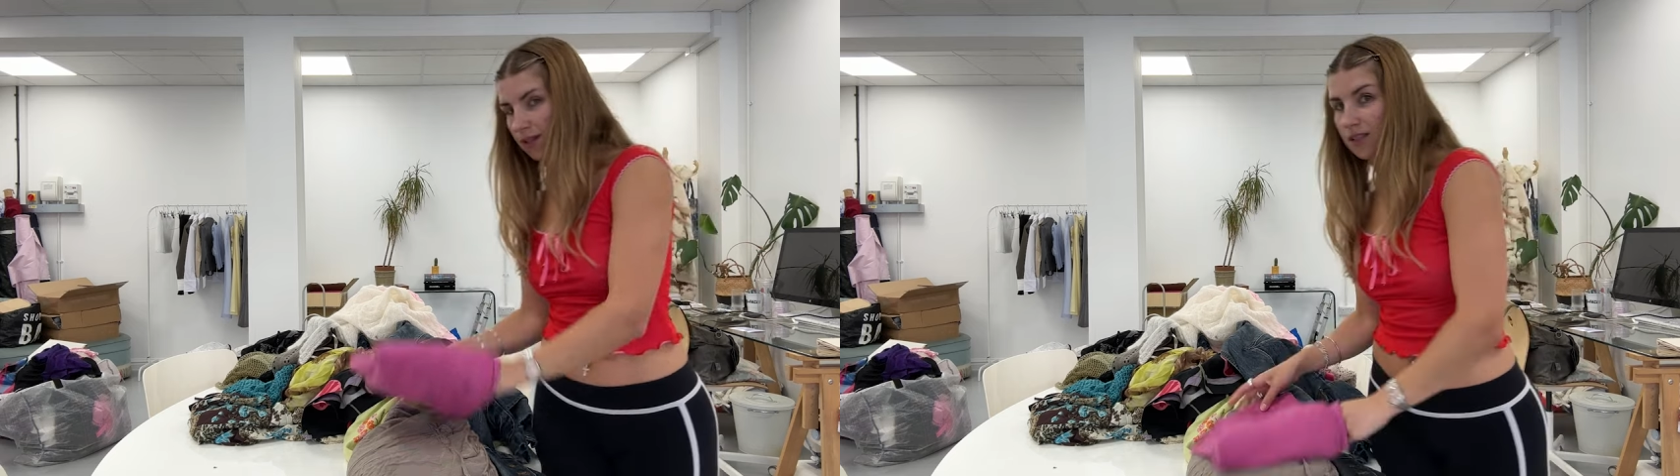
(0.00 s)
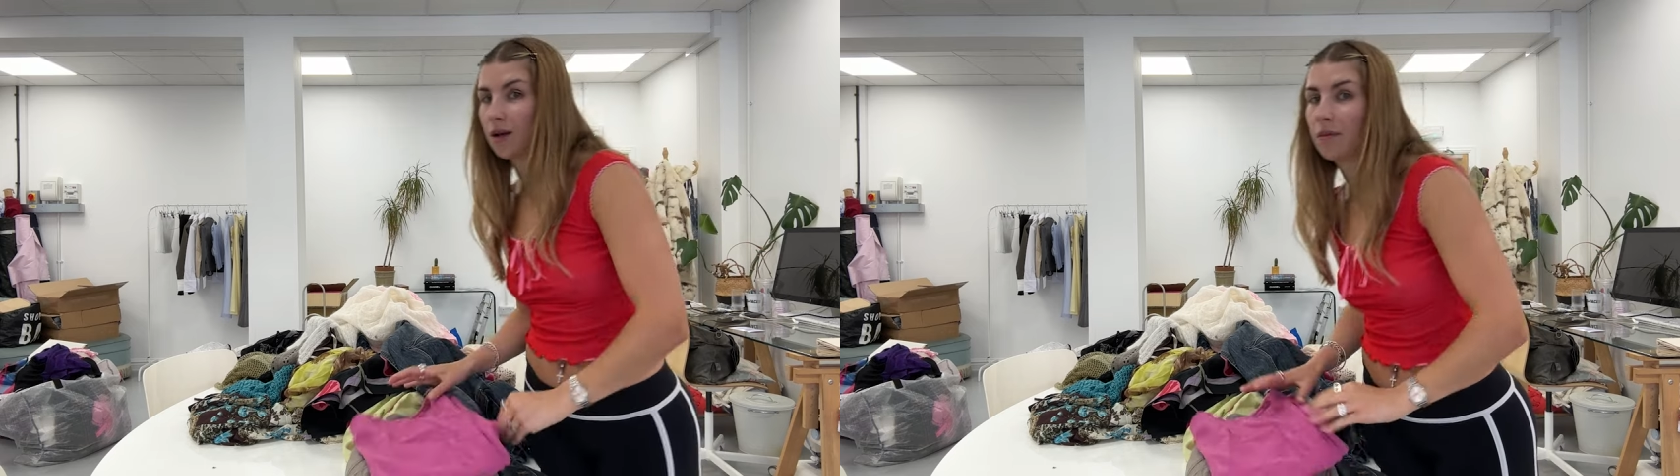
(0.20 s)

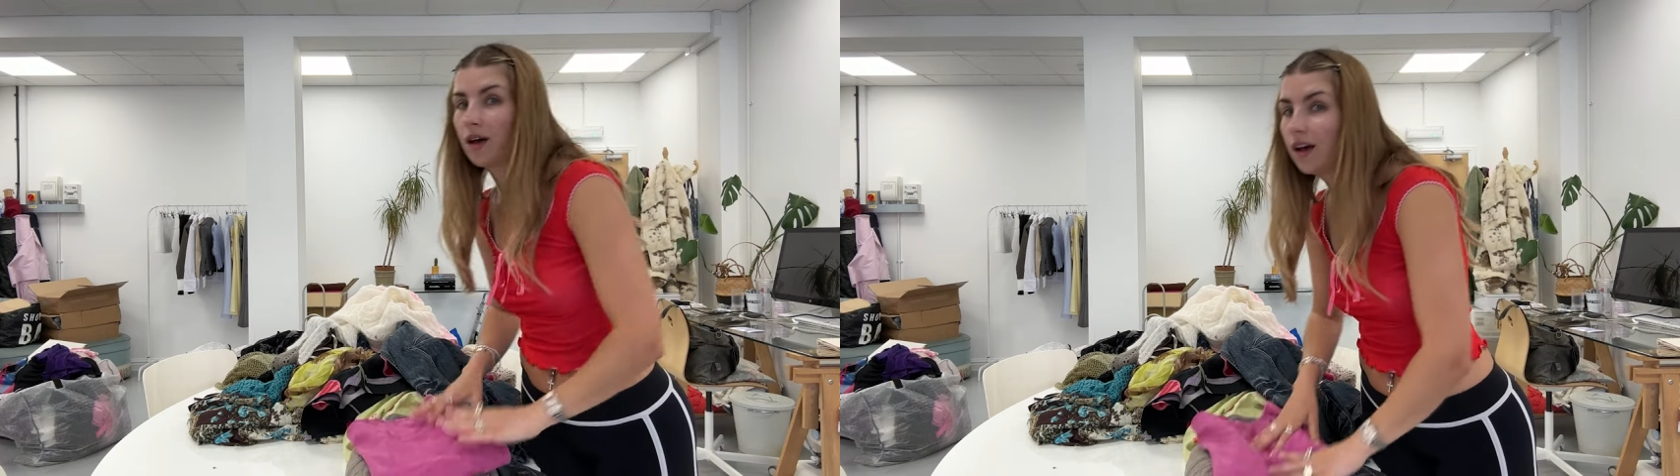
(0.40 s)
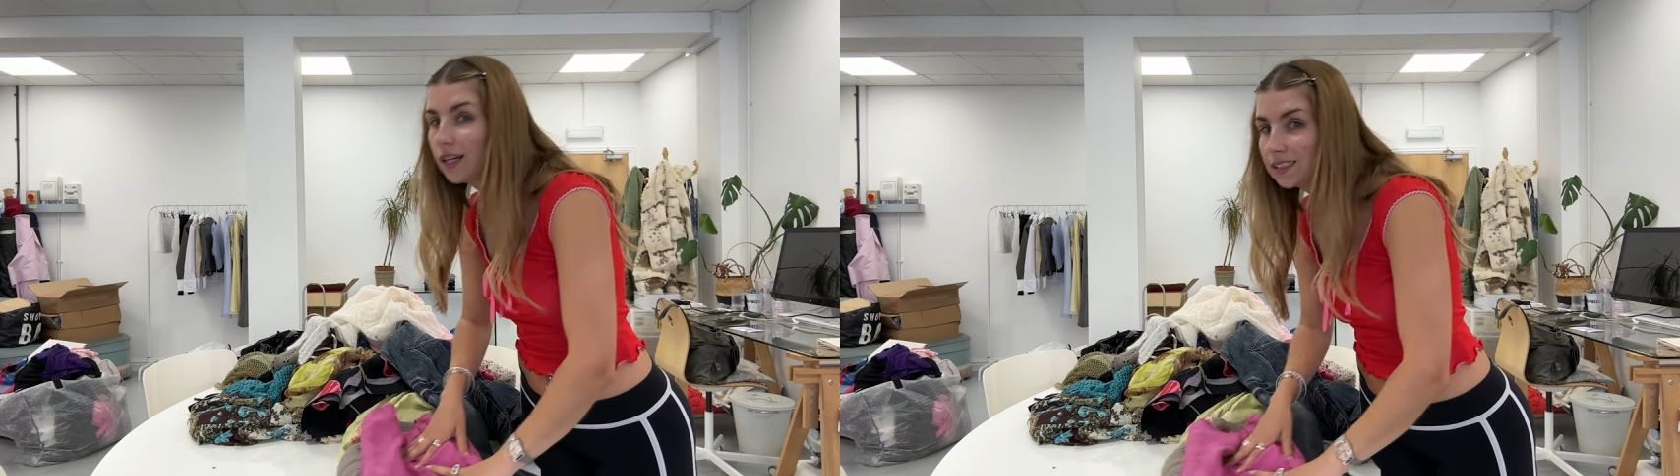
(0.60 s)

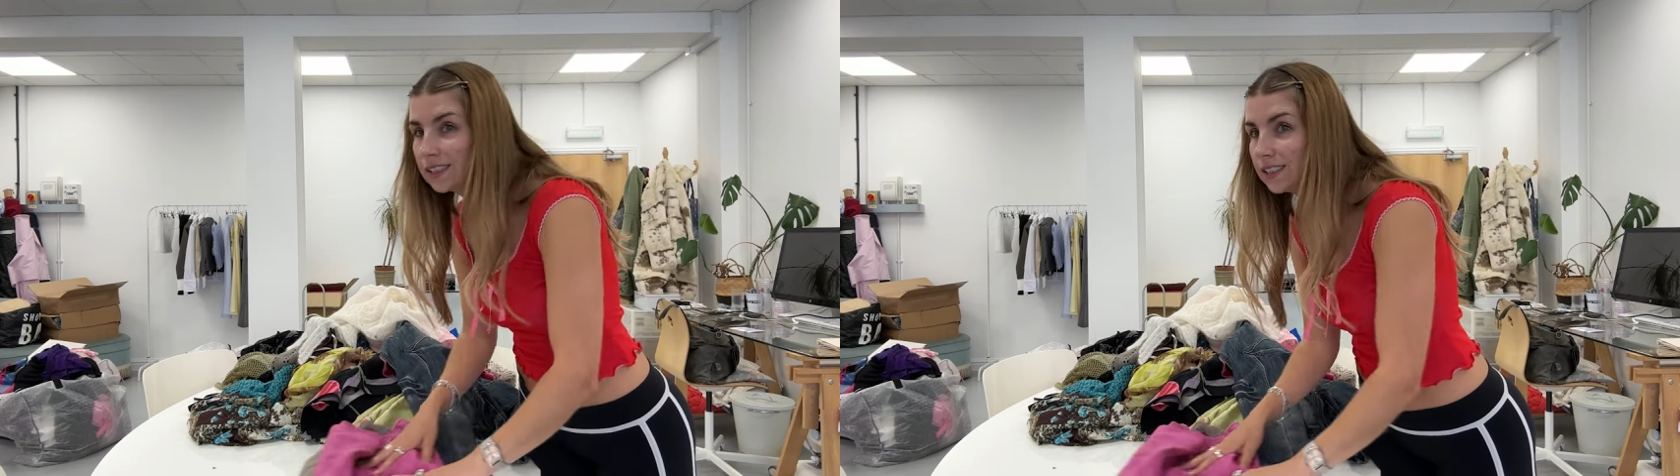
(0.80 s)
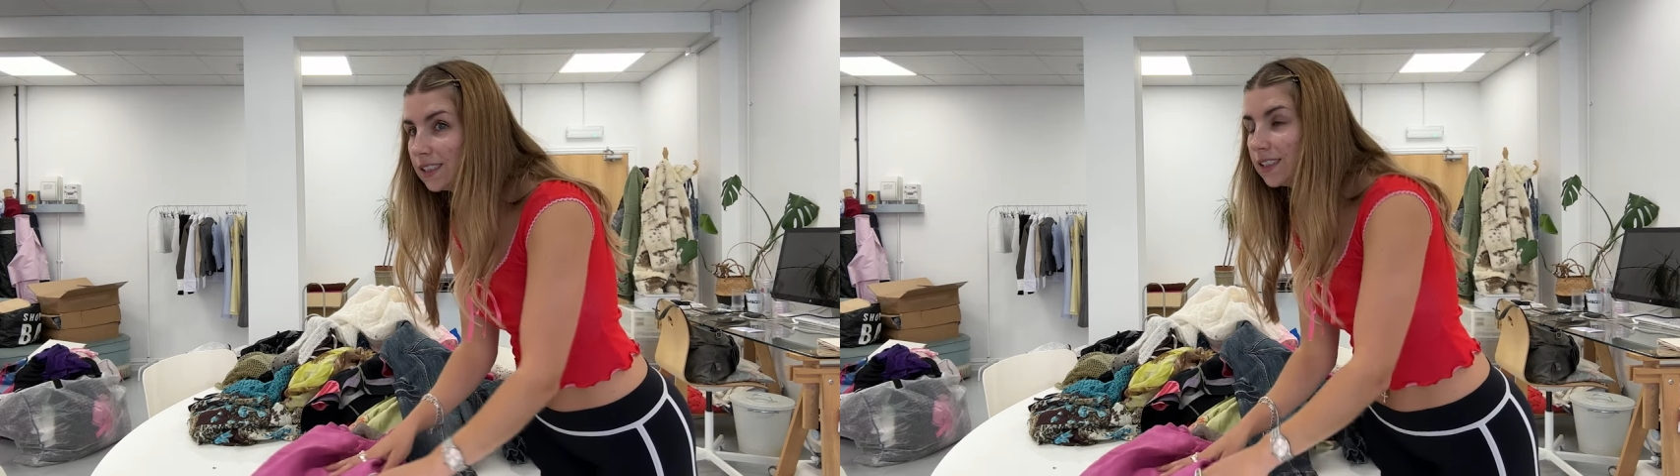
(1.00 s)
summer.
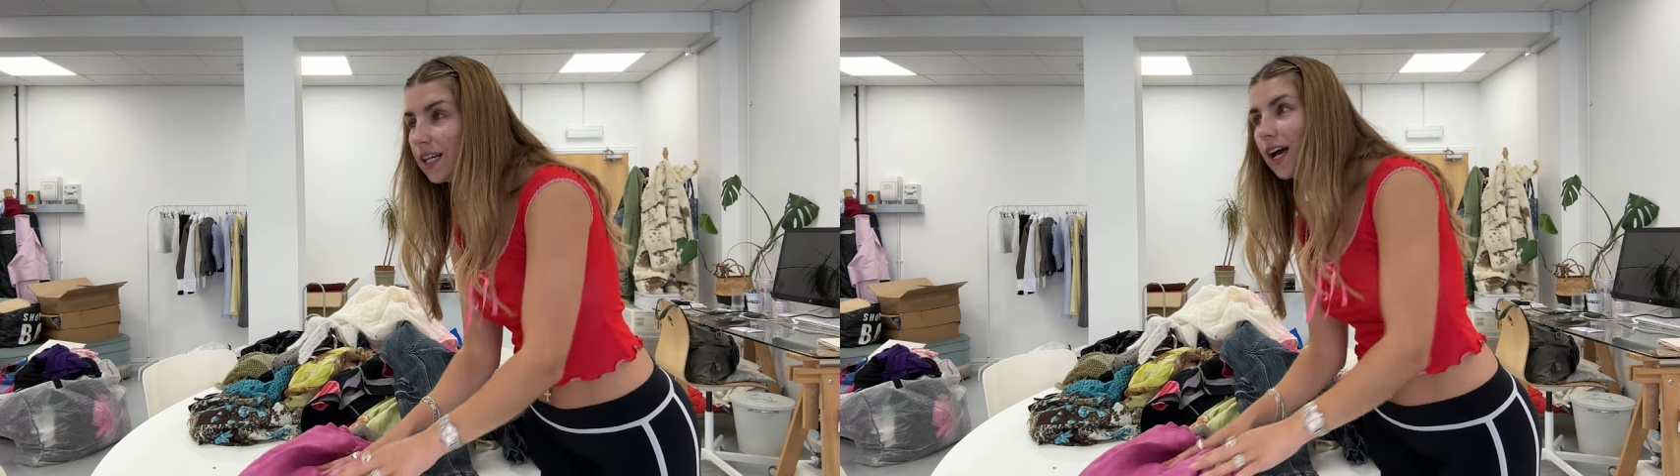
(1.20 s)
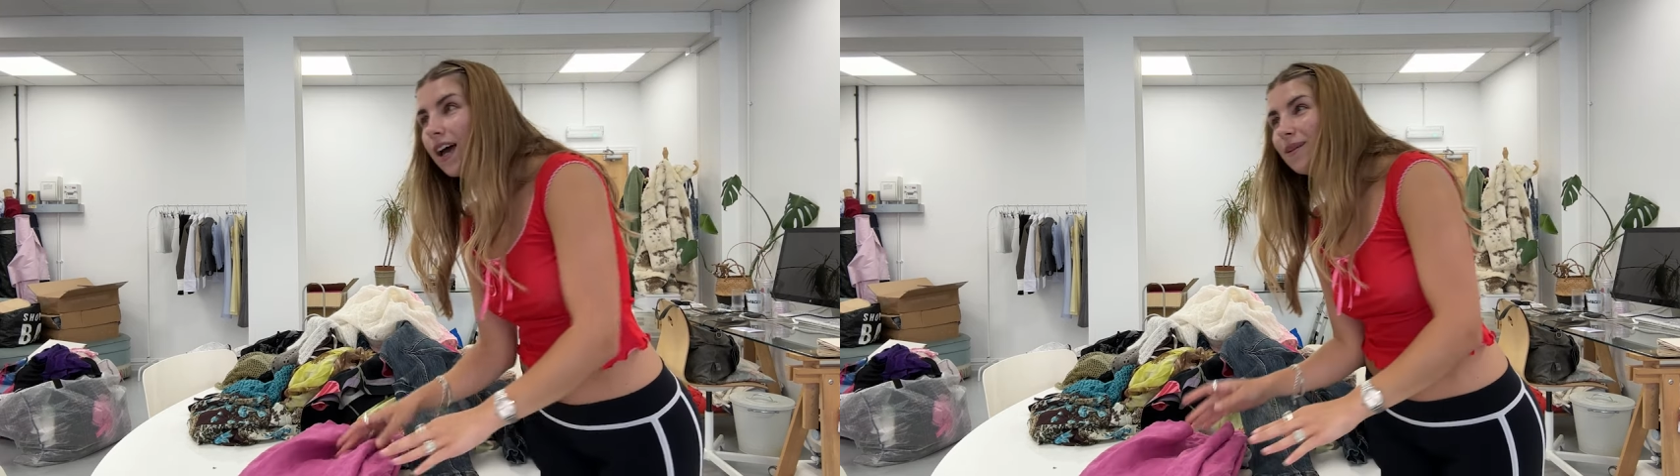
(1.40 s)

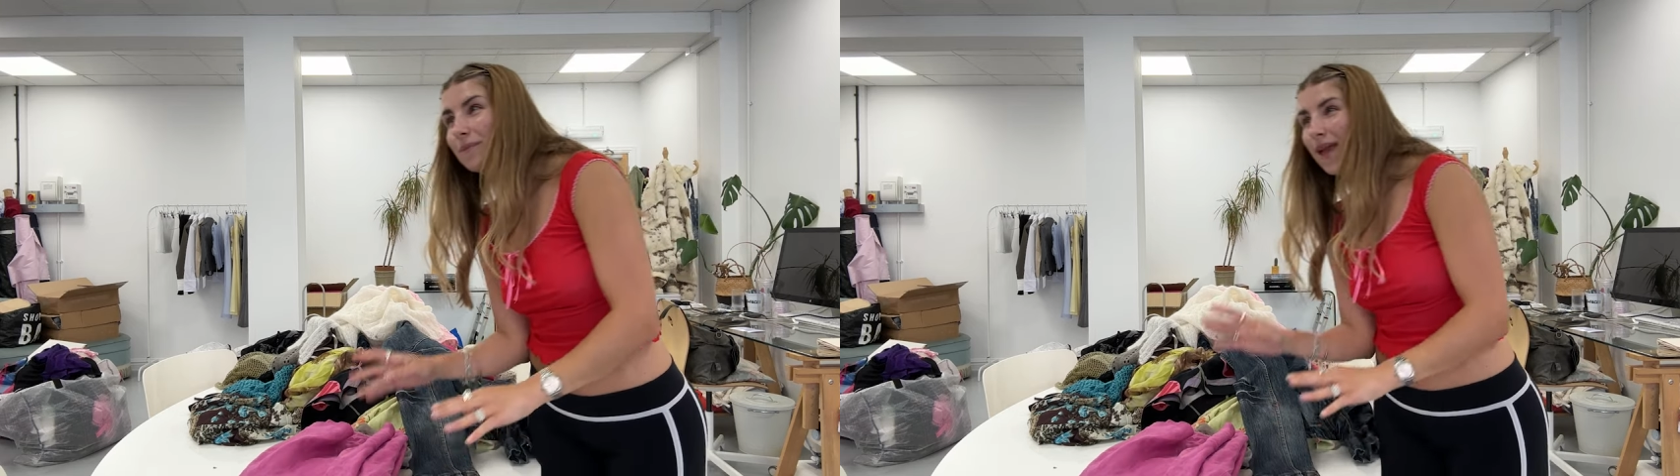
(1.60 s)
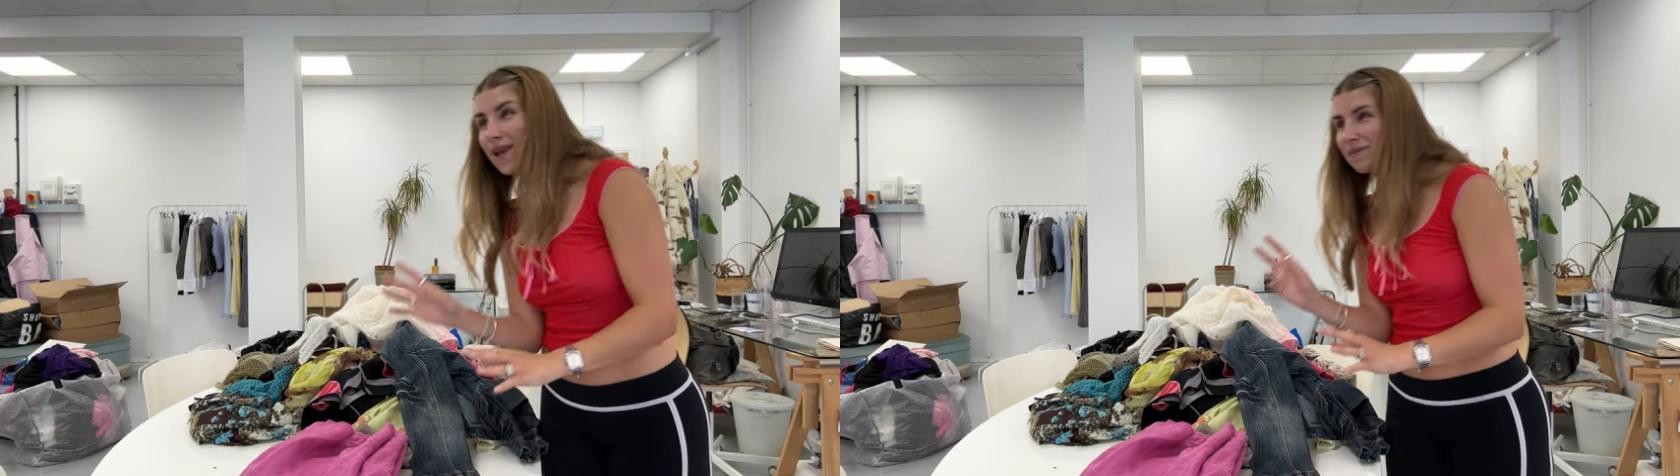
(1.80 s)
And
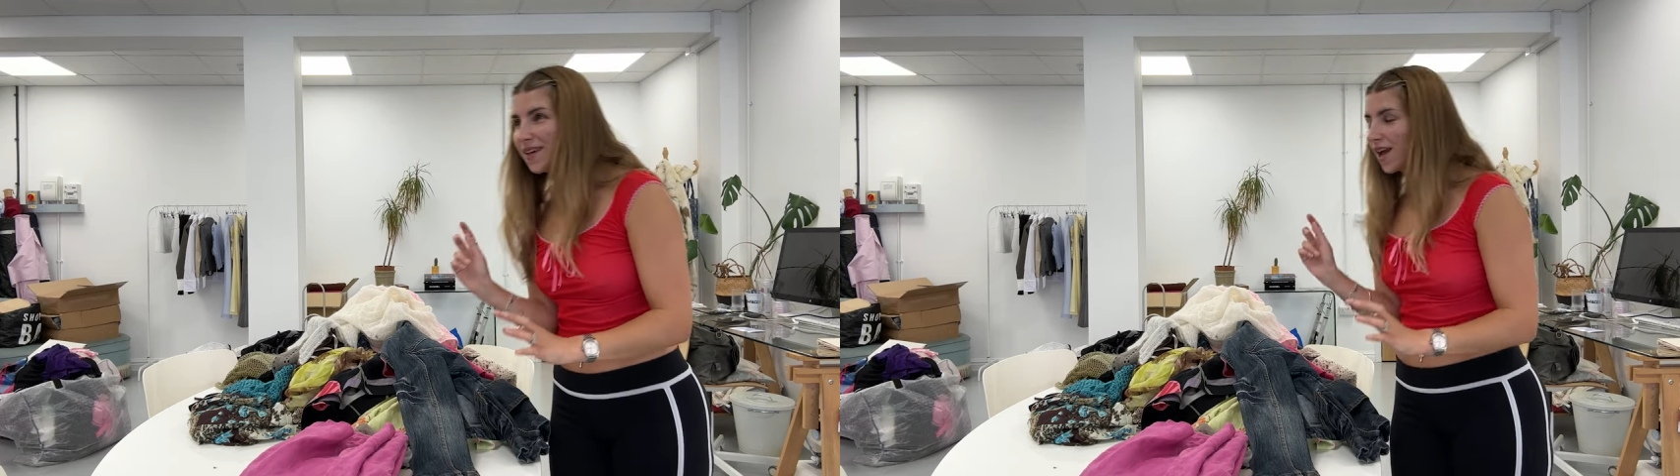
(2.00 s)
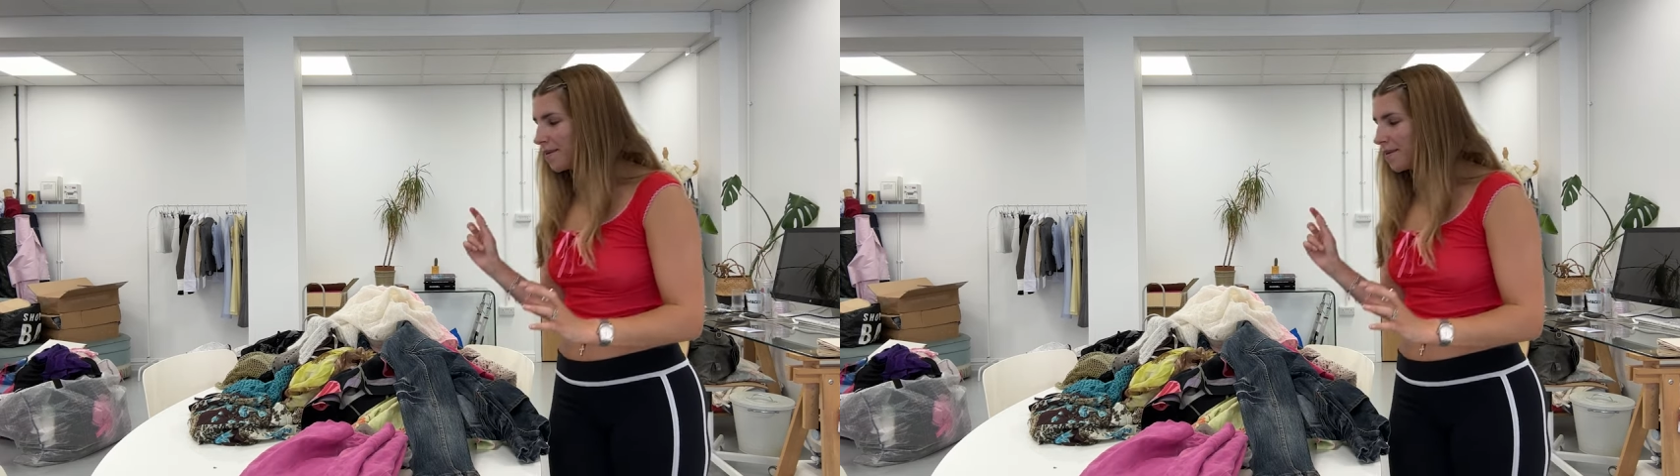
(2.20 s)
maybe,